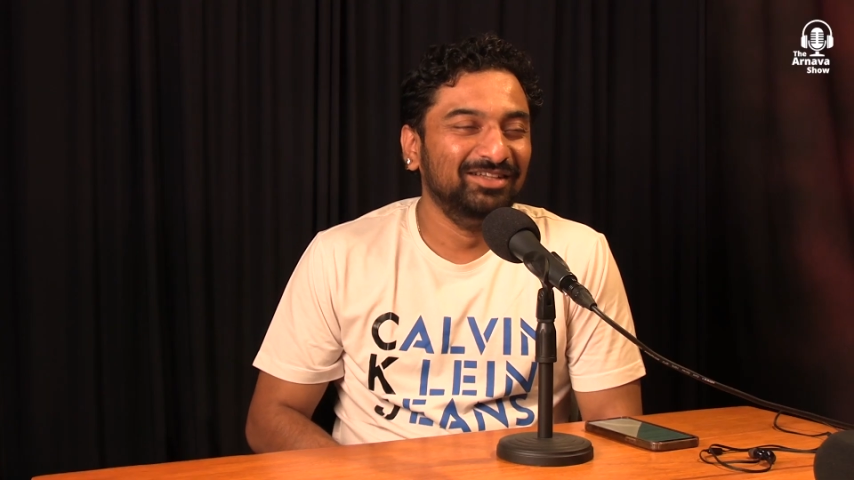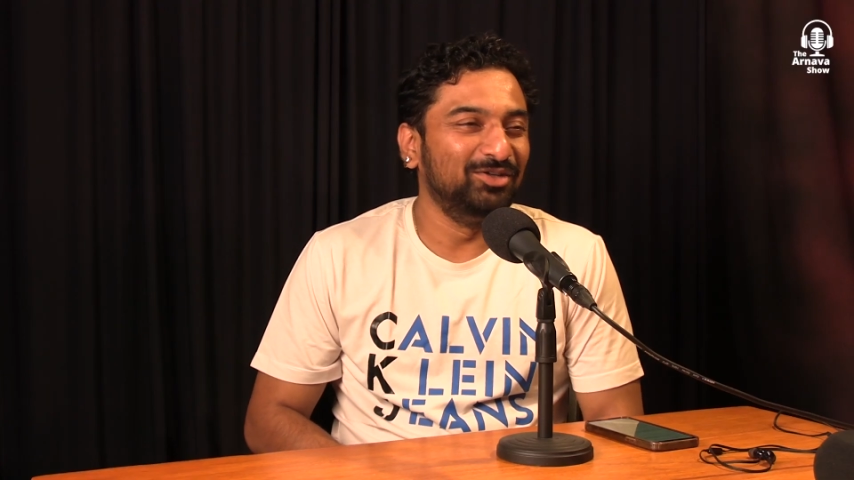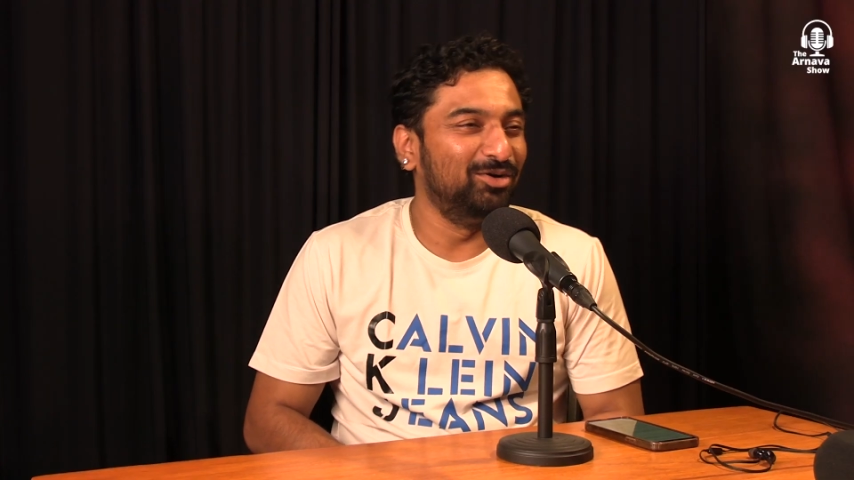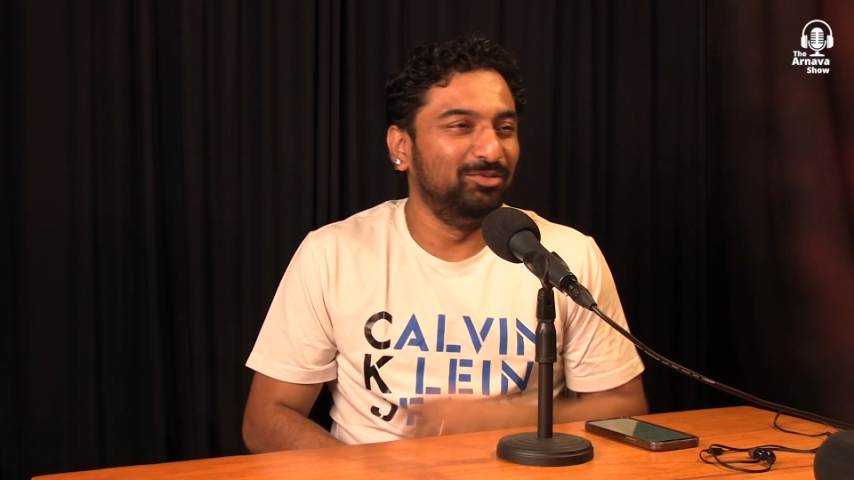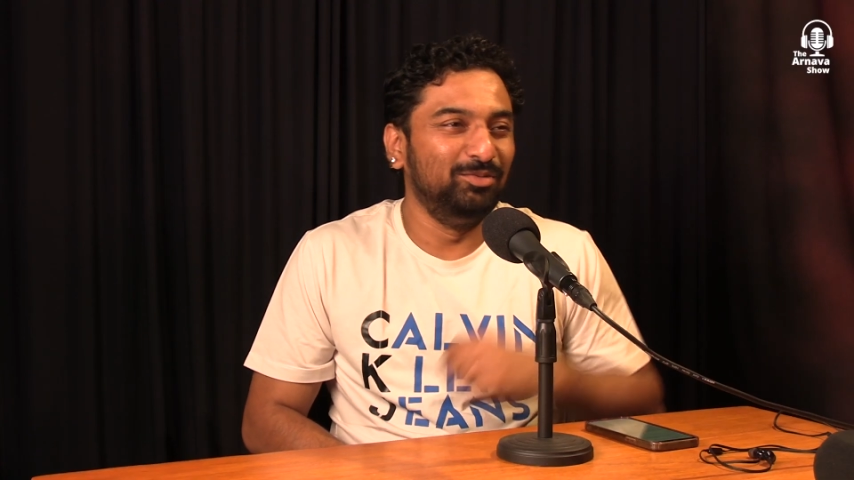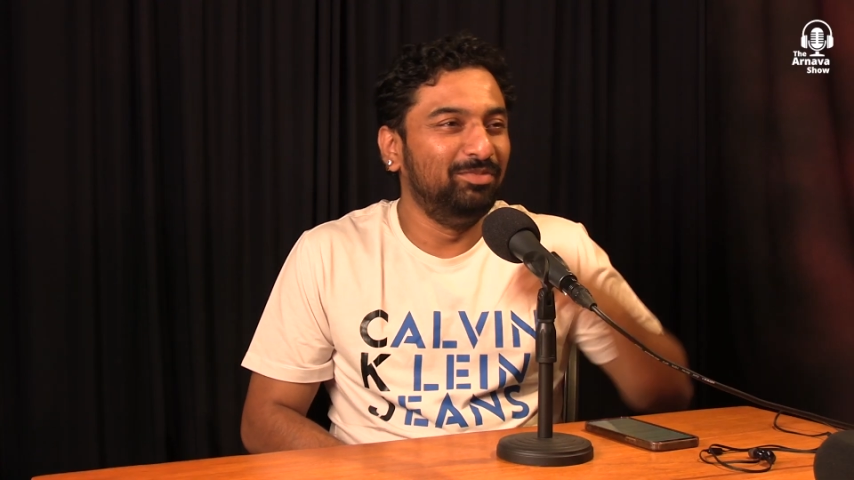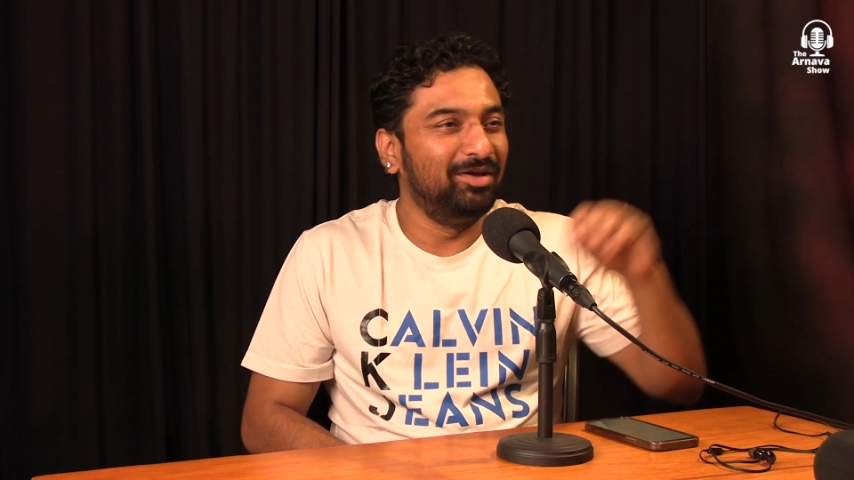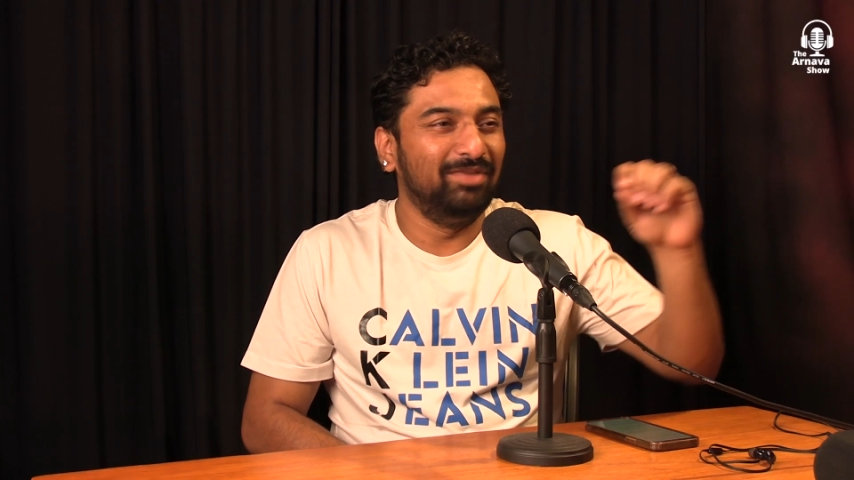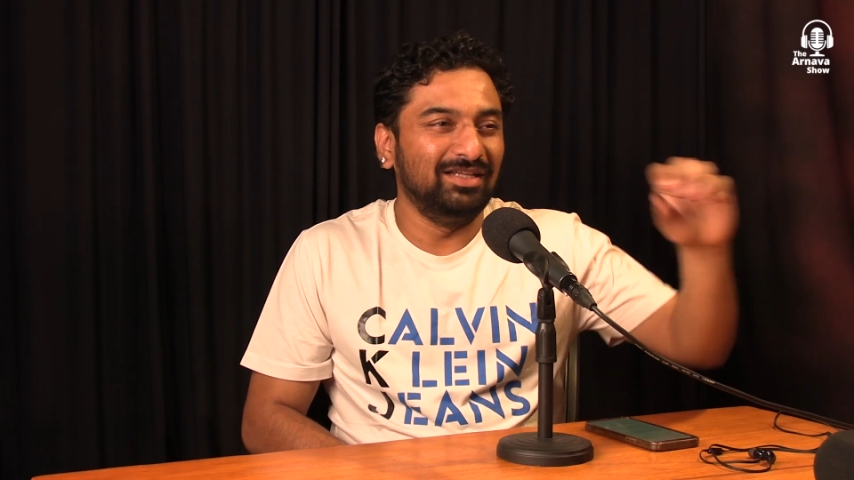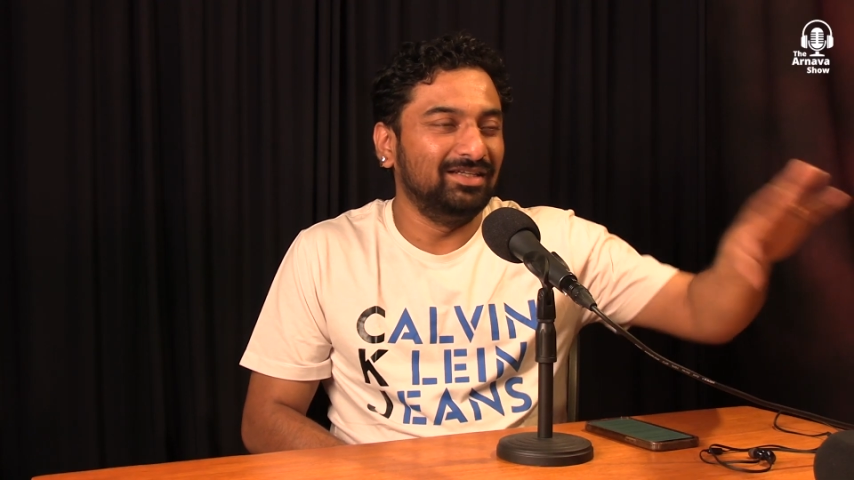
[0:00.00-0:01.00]
So
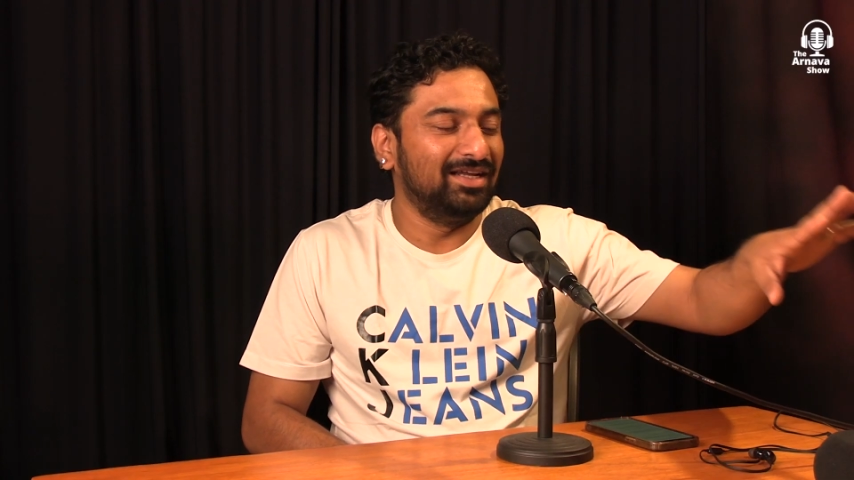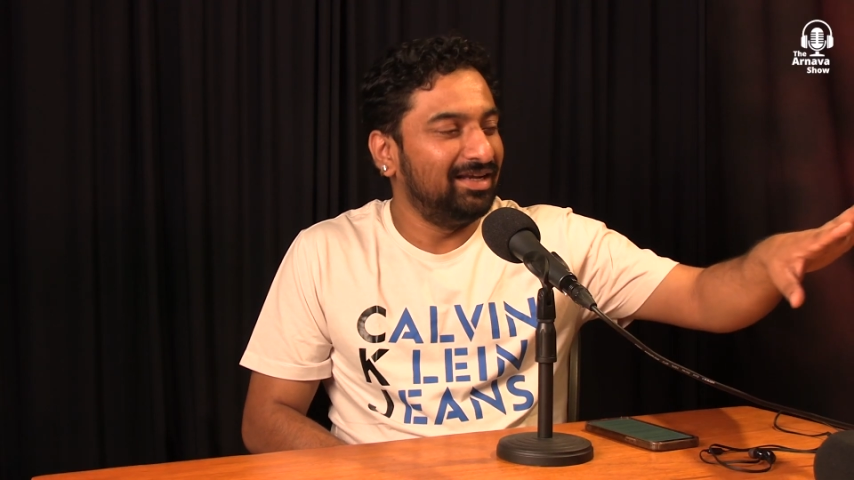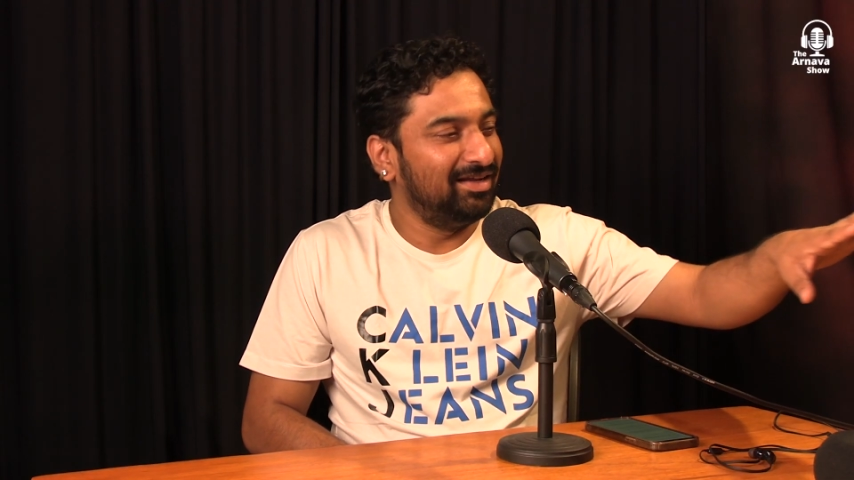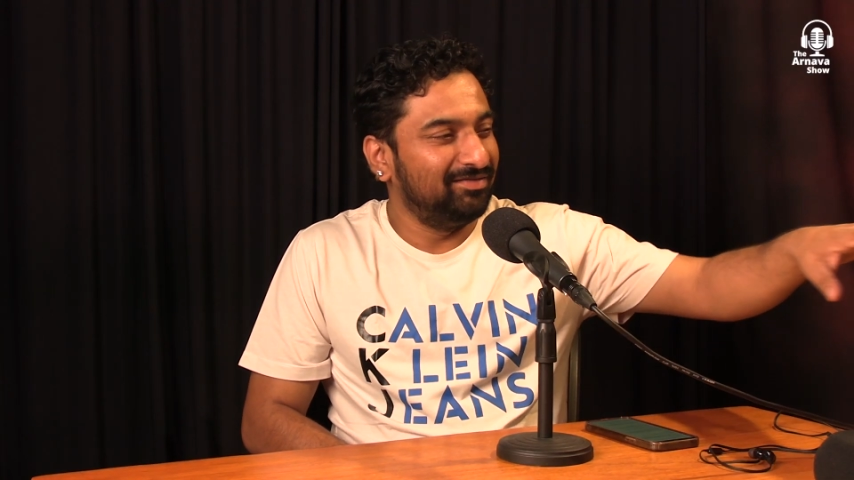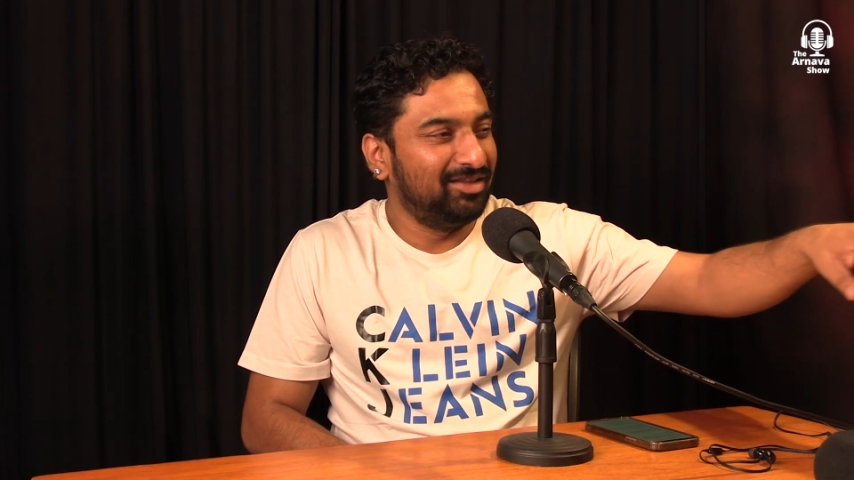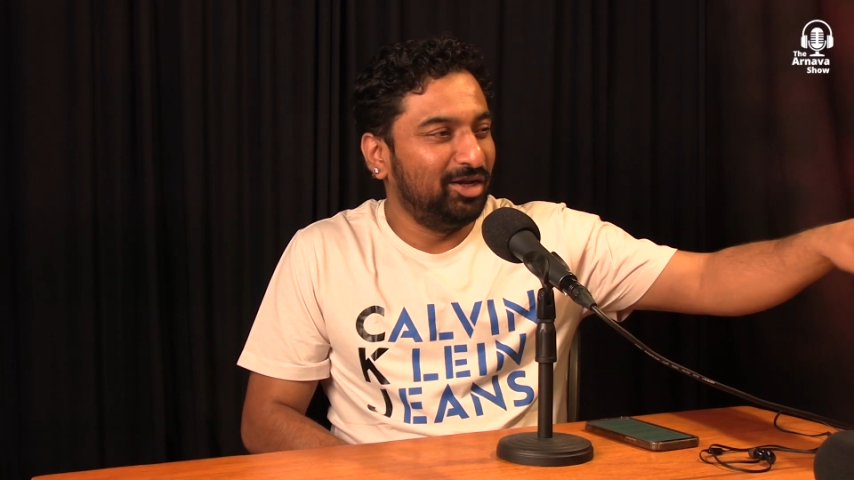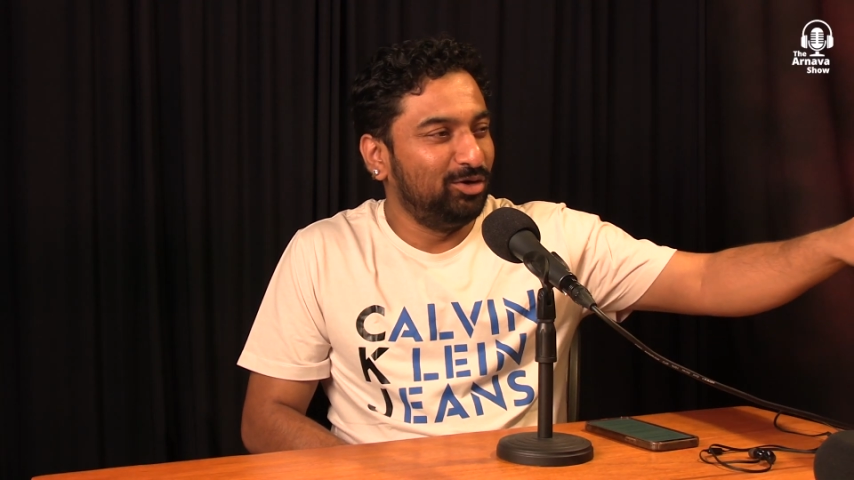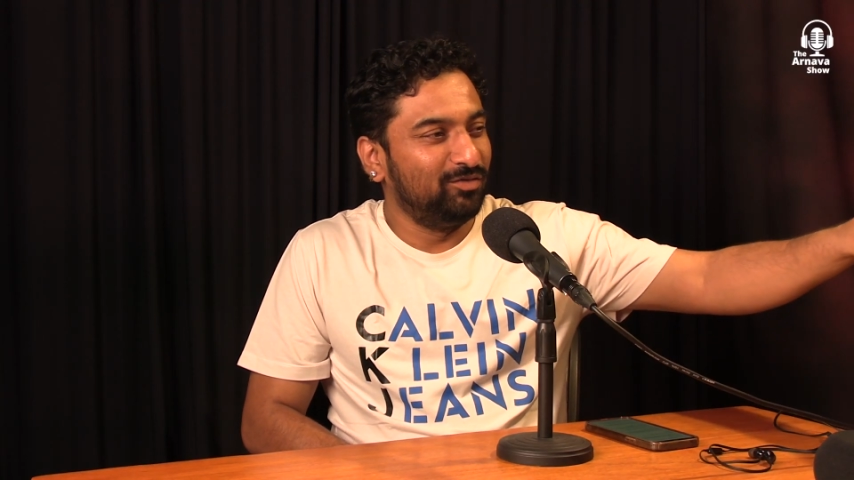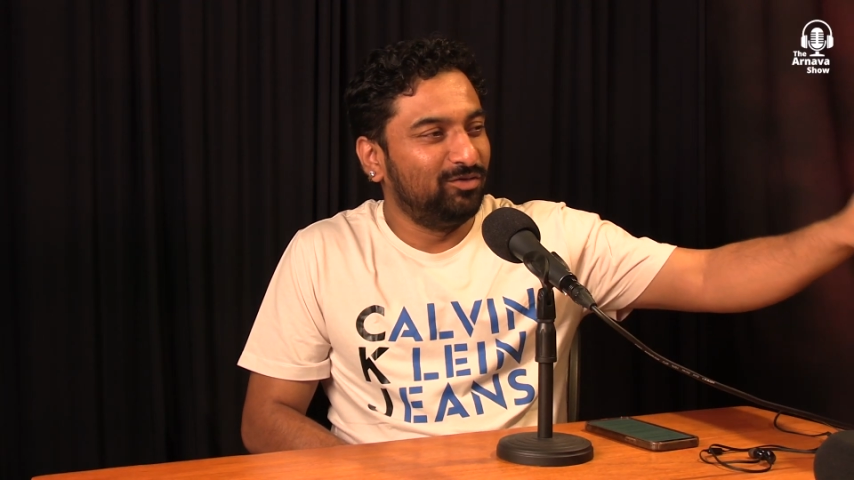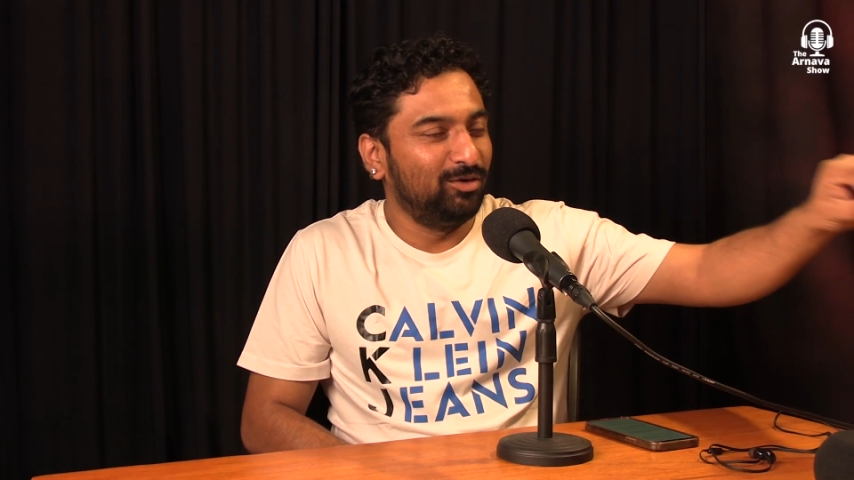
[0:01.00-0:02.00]
basically
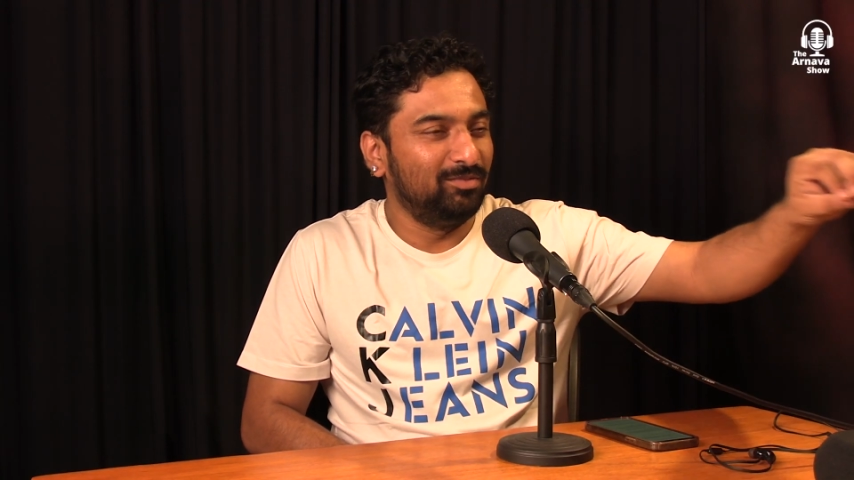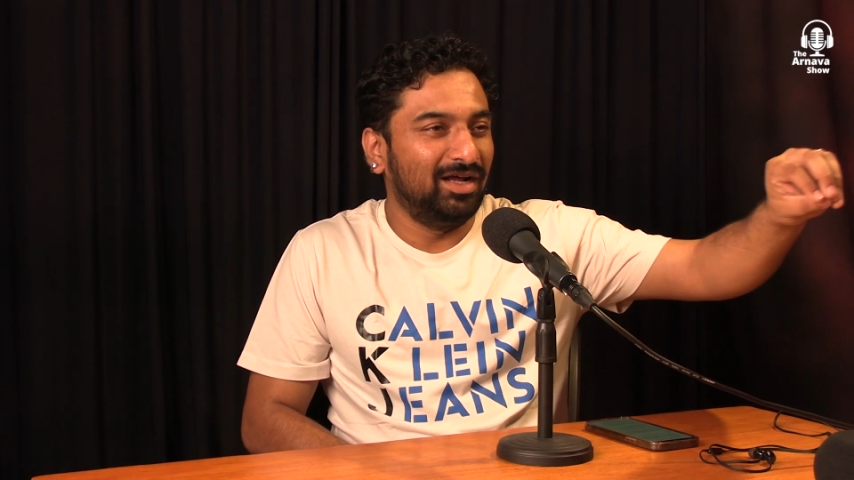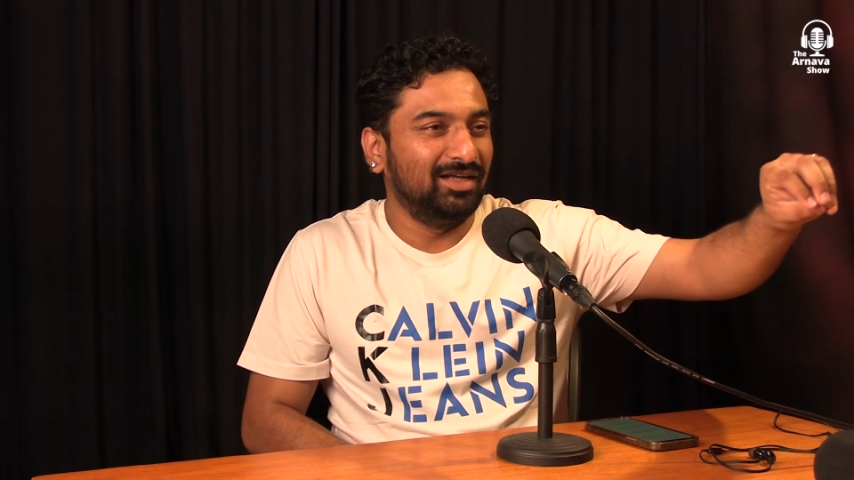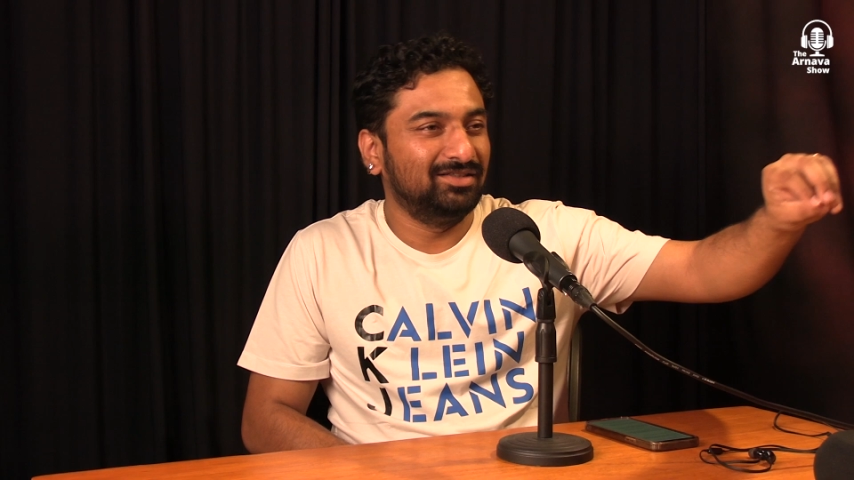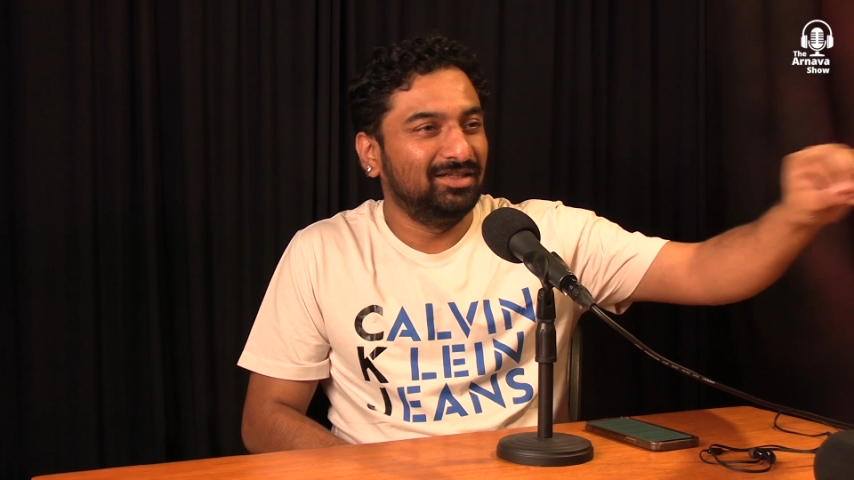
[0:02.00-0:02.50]
3 to 4 marks,